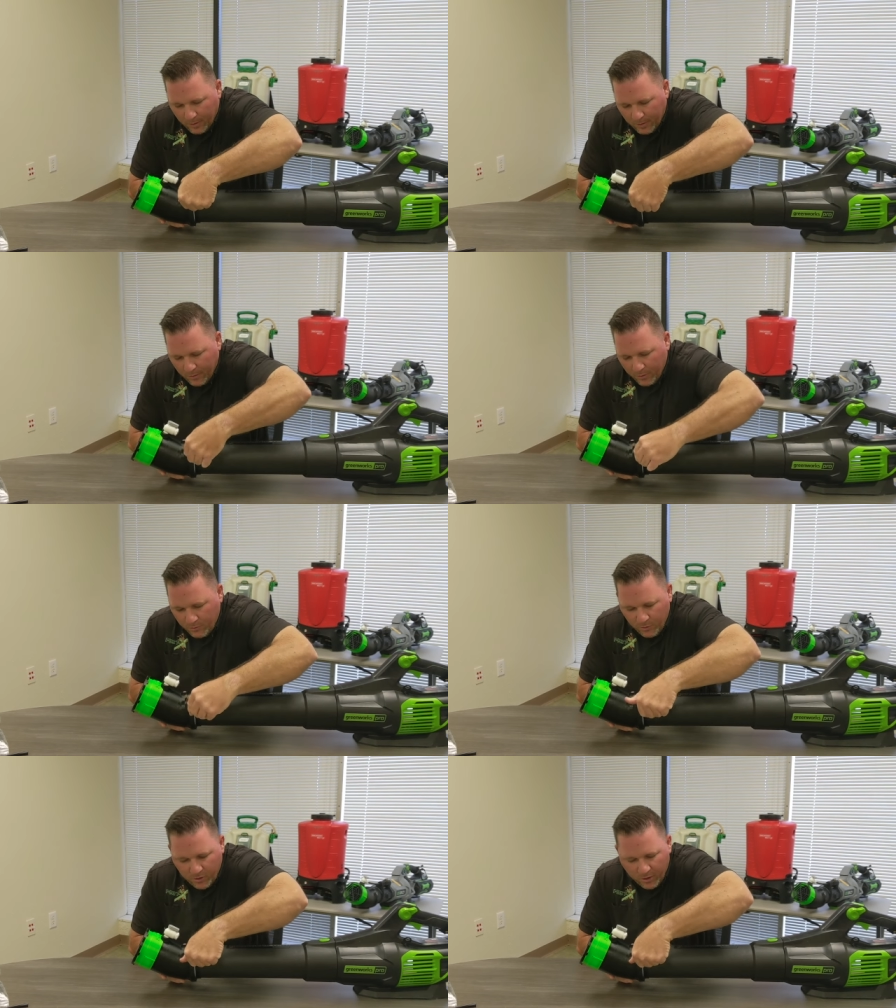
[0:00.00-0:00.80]
So the
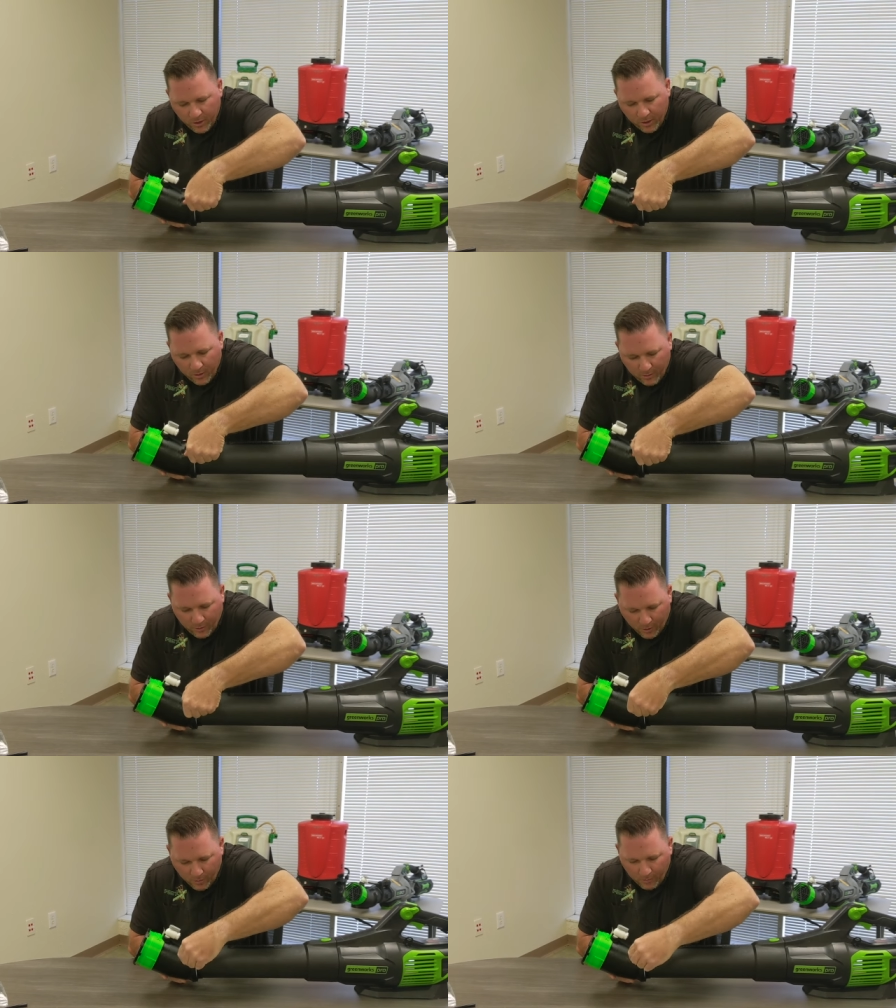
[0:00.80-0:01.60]
screws are gonna,
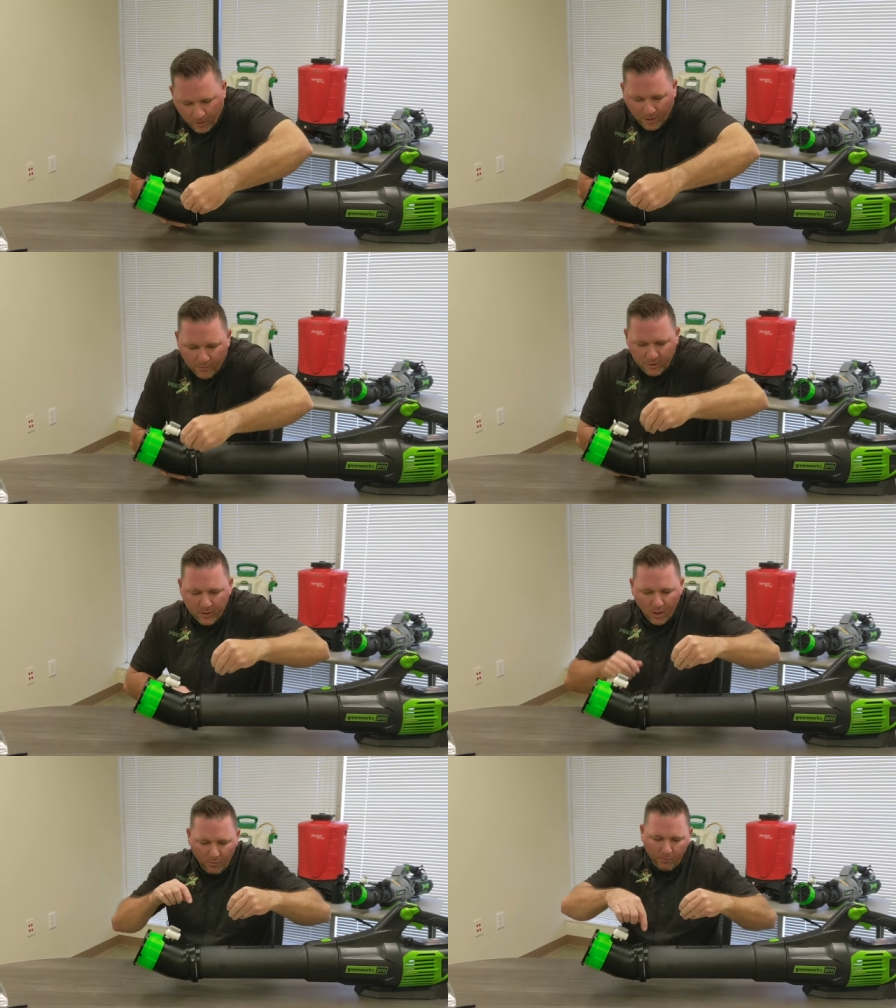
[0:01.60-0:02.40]
obviously
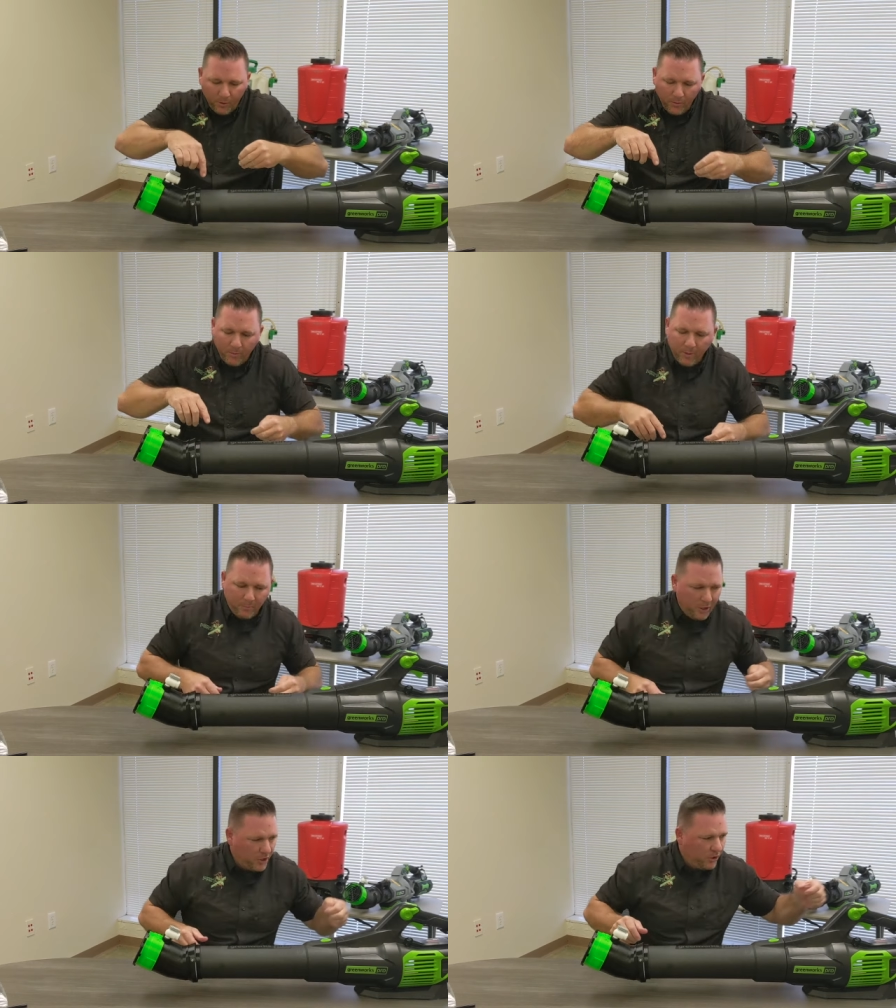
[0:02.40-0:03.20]
go through and put
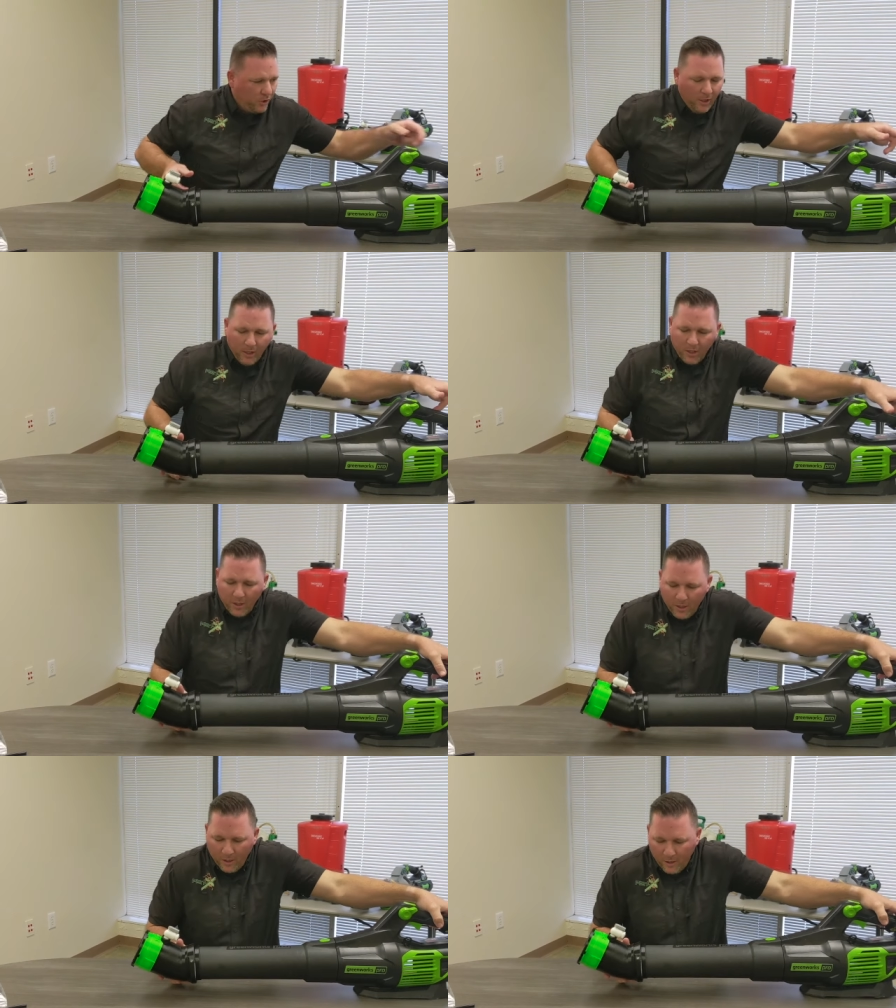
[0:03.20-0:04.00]
pressure
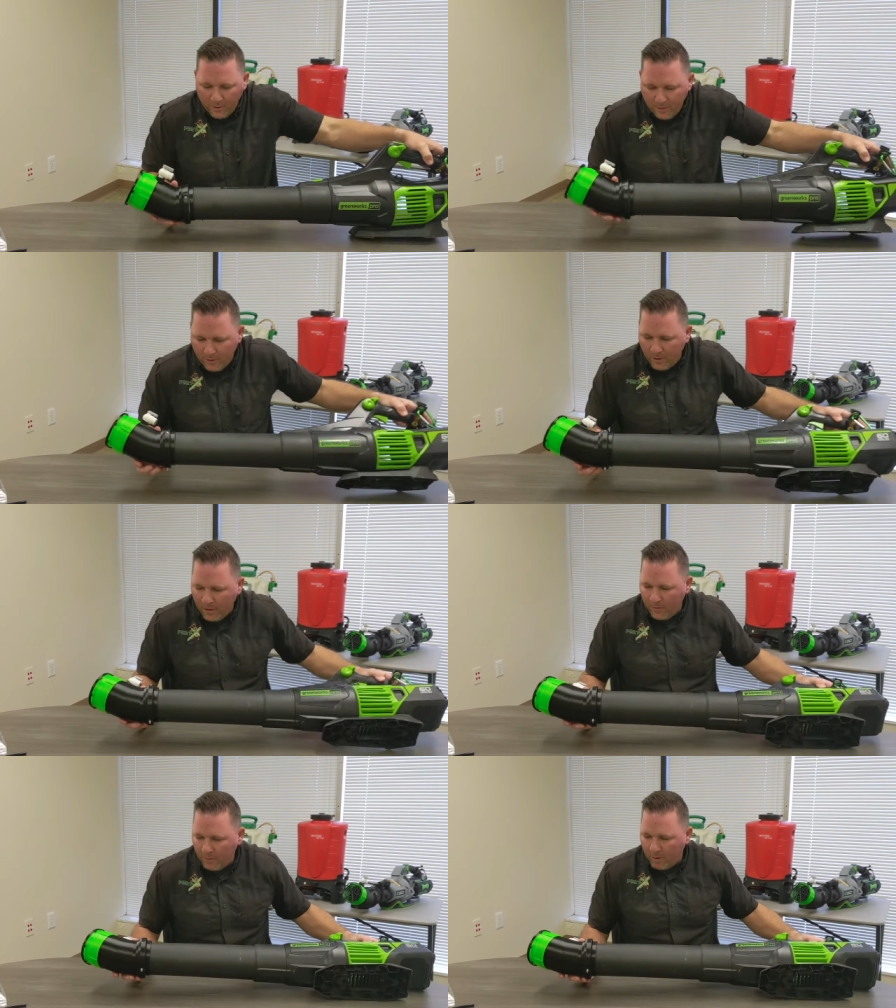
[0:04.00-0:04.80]

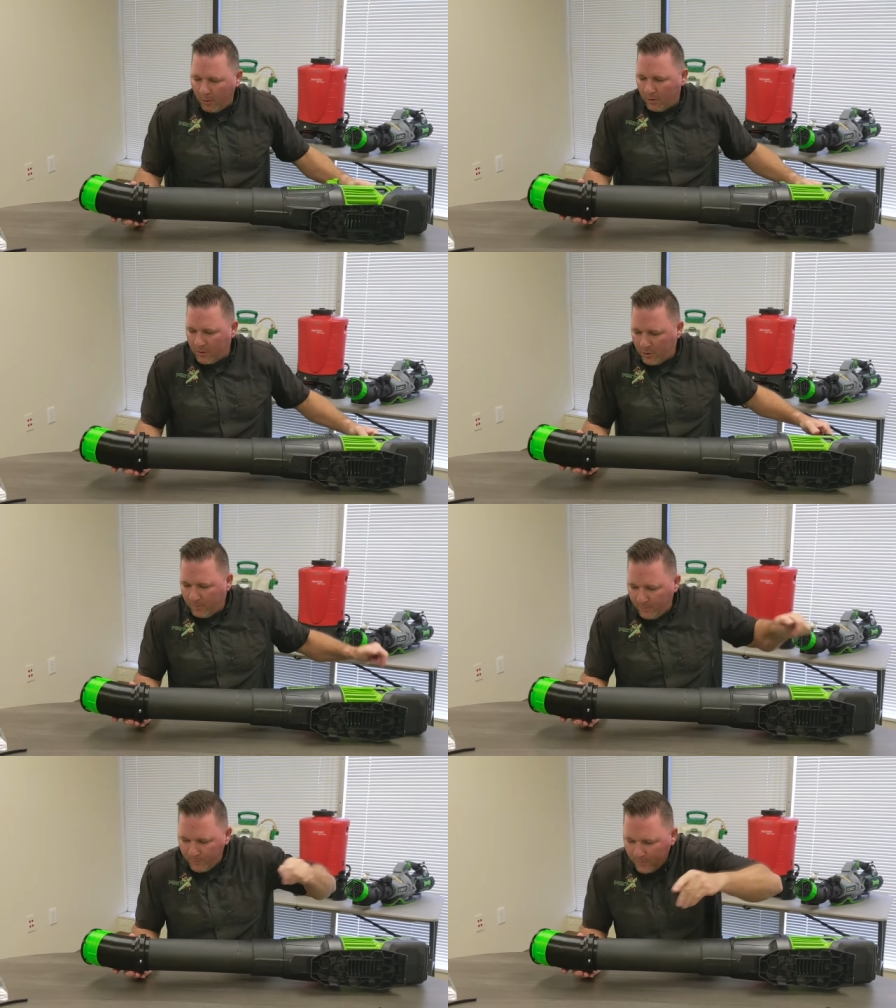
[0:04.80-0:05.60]
on the blower tube
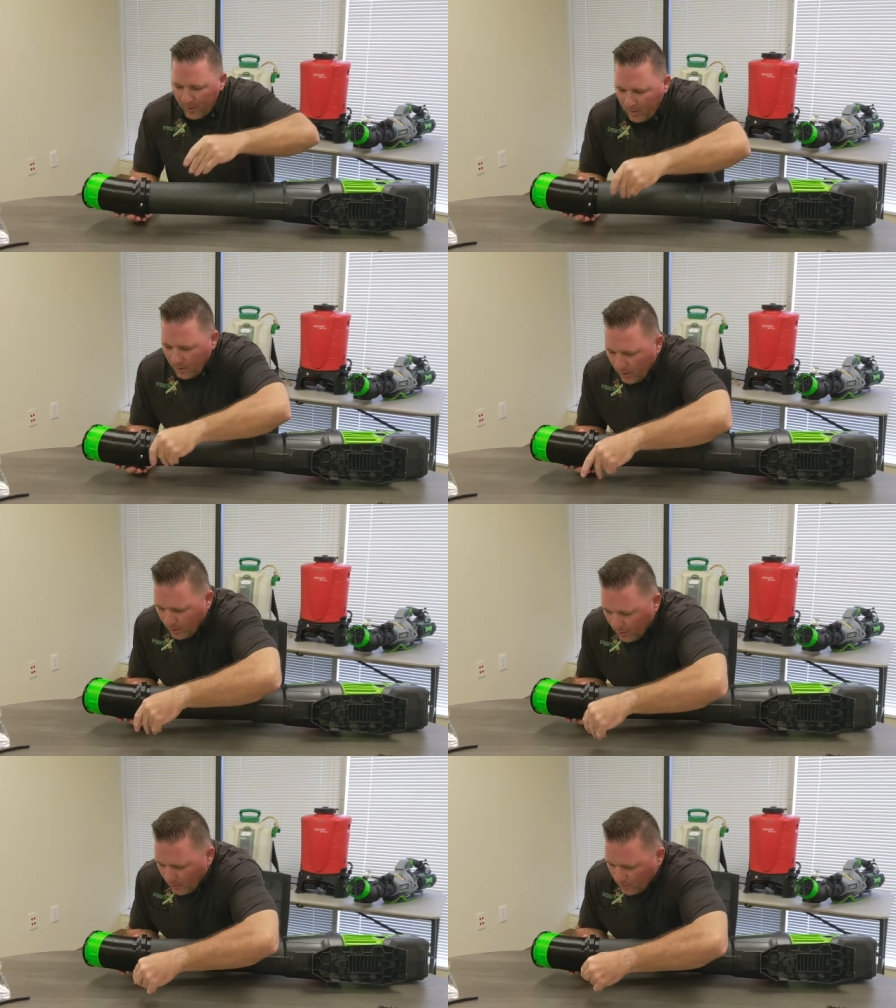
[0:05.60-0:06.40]

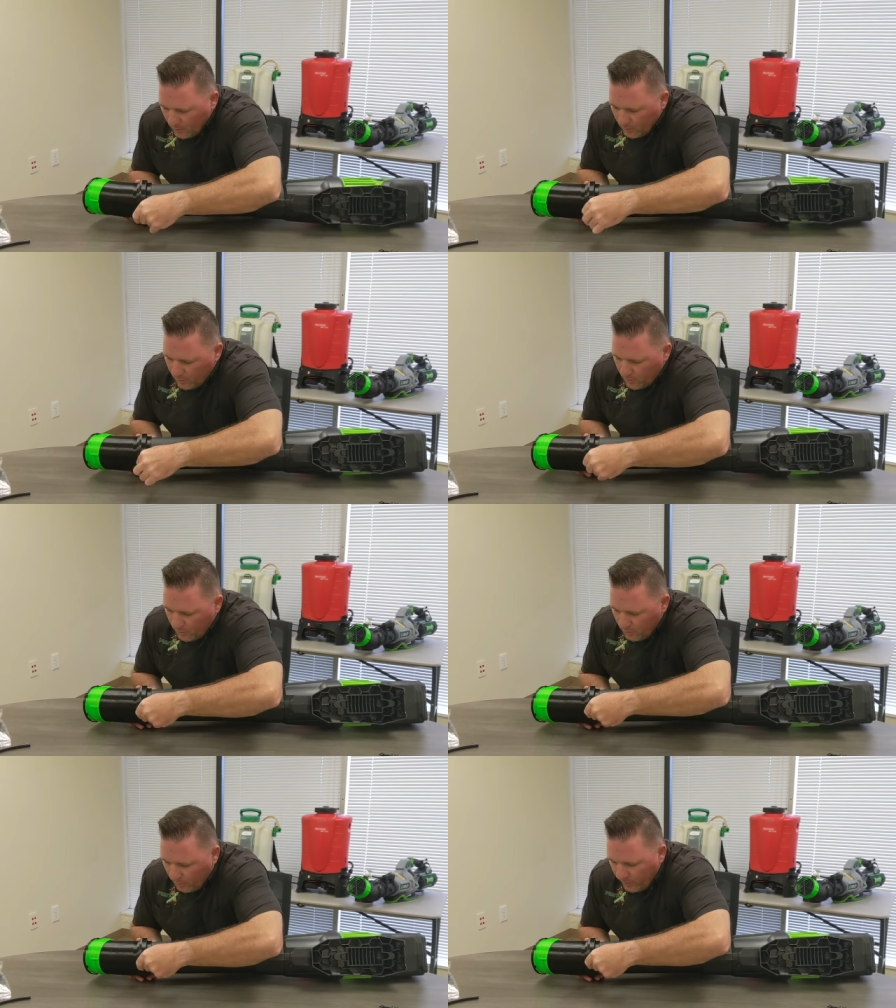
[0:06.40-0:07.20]

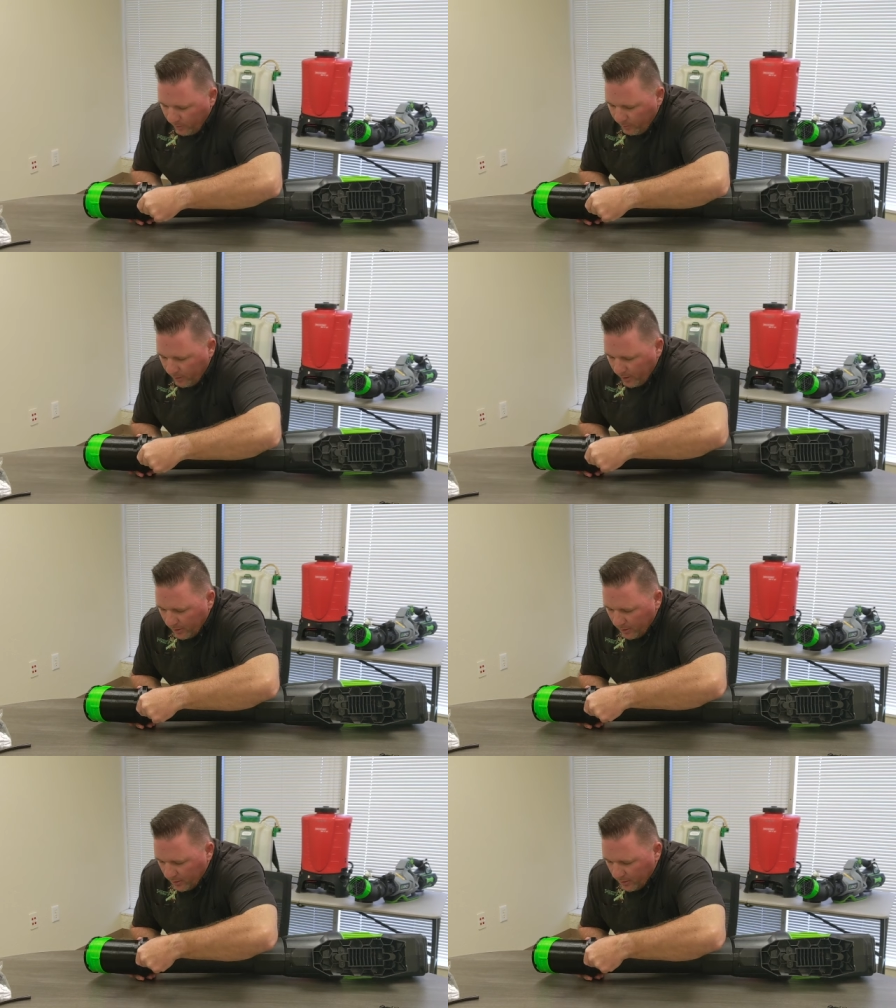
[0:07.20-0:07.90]
to hold it in place.